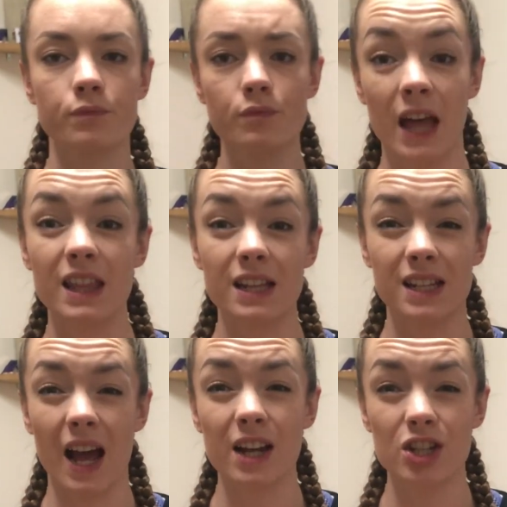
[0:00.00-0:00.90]
and that's the
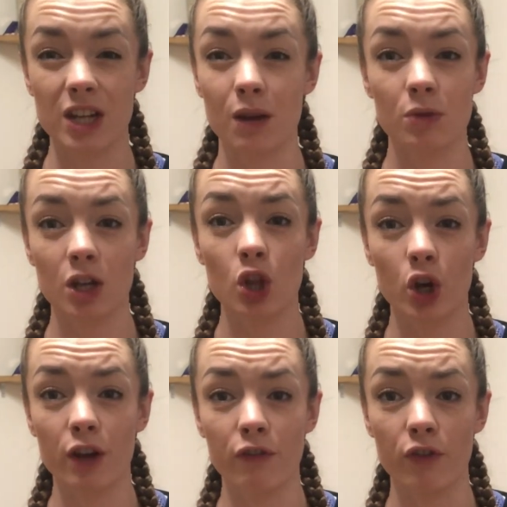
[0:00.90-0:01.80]
kind of shape that you're
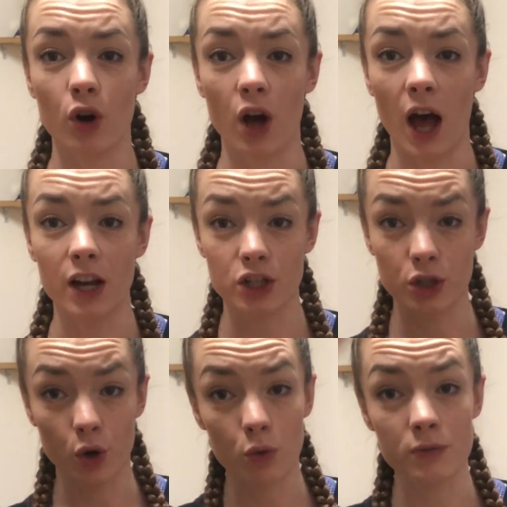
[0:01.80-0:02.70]
looking for as you
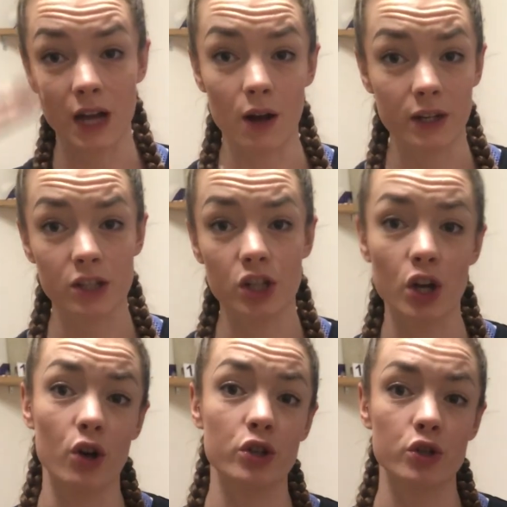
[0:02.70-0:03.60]
come down into
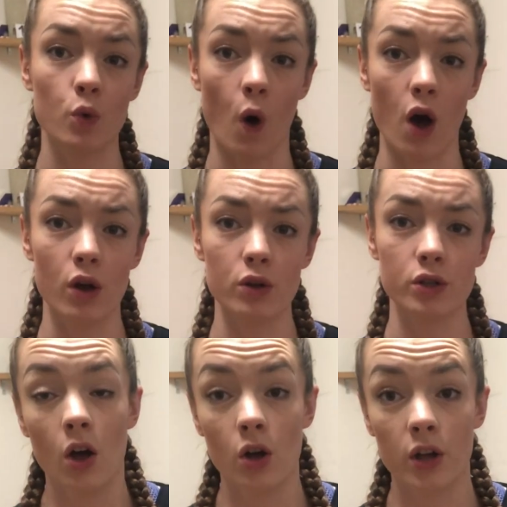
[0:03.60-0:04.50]
your squat.
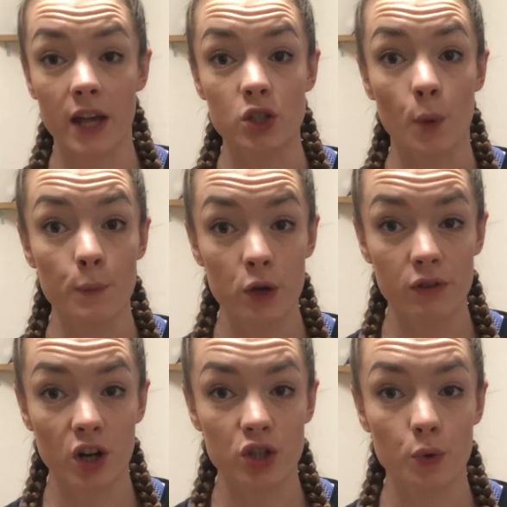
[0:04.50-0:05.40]
Okay, so moving
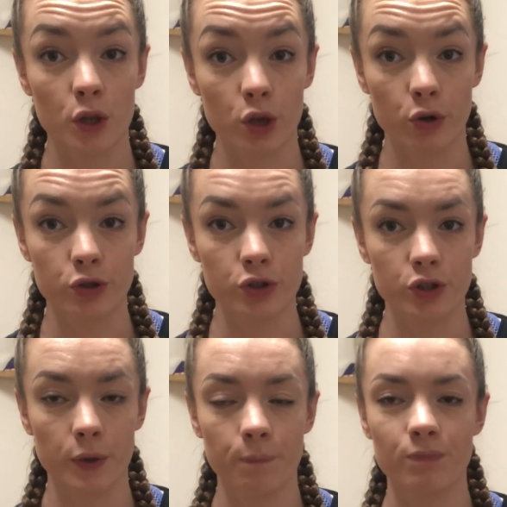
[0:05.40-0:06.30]
on to a
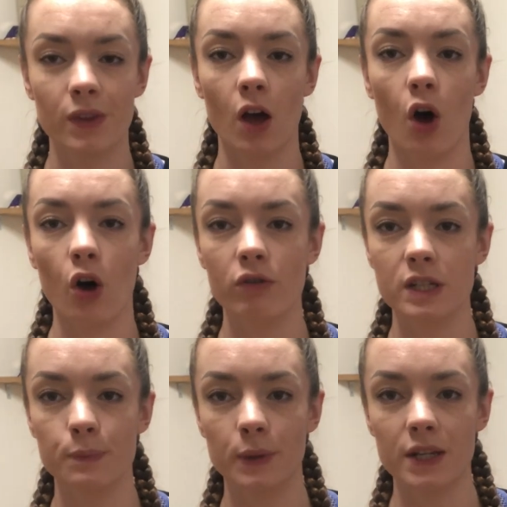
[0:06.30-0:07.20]
lunge or a
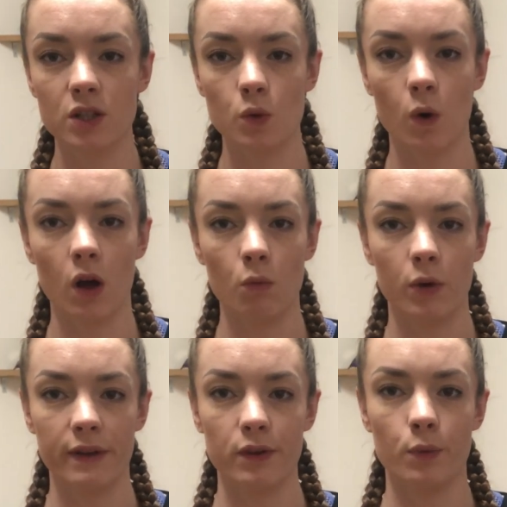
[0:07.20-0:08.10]
split squat,
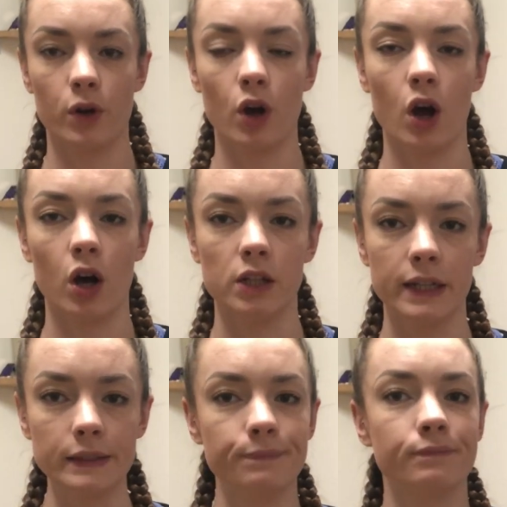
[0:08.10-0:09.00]
whatever you want to call it.